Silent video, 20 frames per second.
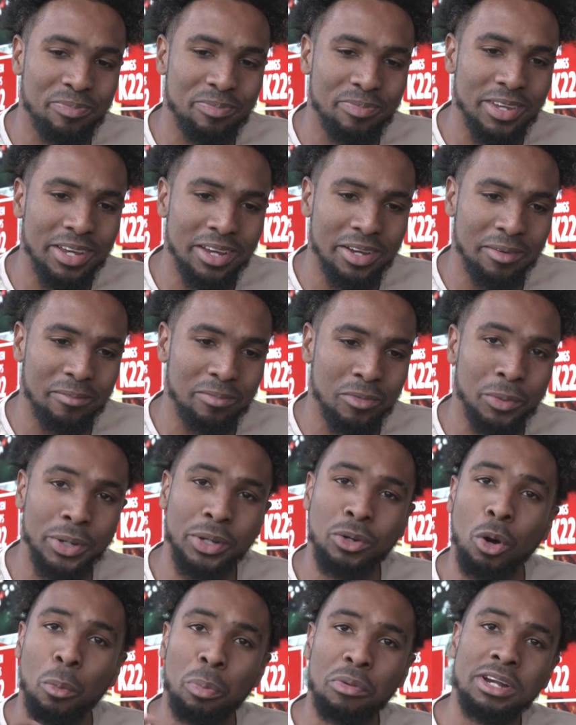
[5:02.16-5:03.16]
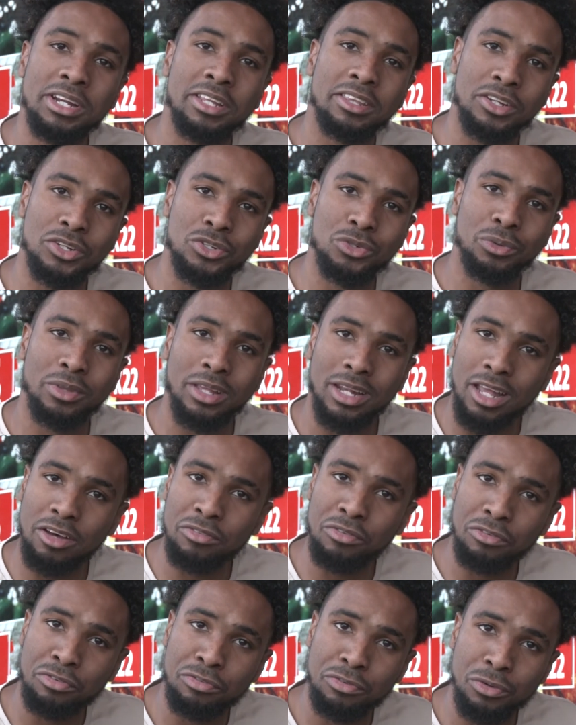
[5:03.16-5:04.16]
Yeah, we incorporated the two, the
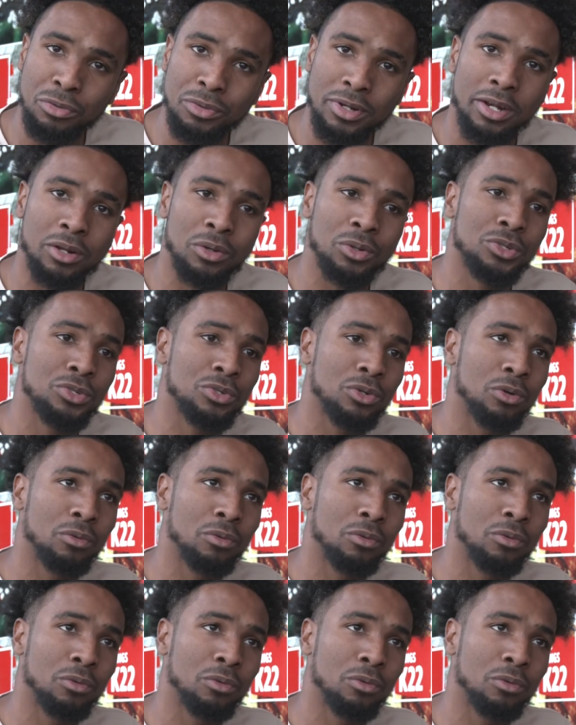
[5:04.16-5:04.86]
love of food and also